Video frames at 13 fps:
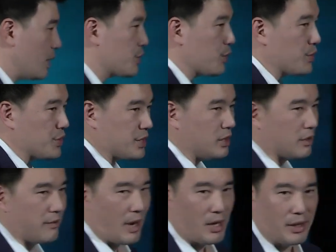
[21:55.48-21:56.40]
So in
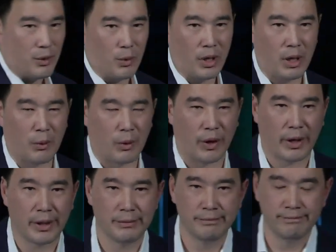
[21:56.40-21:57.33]
Silicon Valley, where I
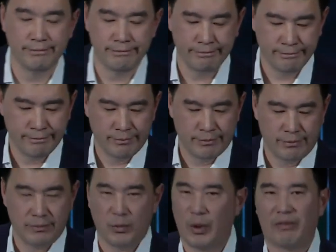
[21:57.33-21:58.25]
work,
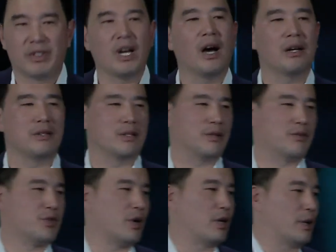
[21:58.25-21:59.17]
we have tons
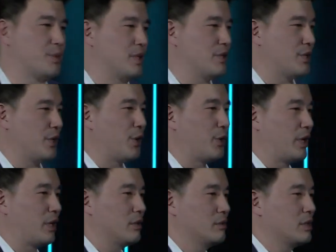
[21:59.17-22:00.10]
of startups in
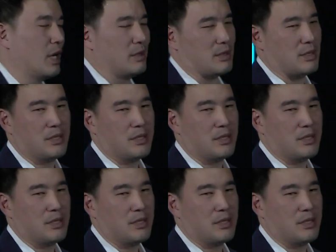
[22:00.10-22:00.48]
security, tons.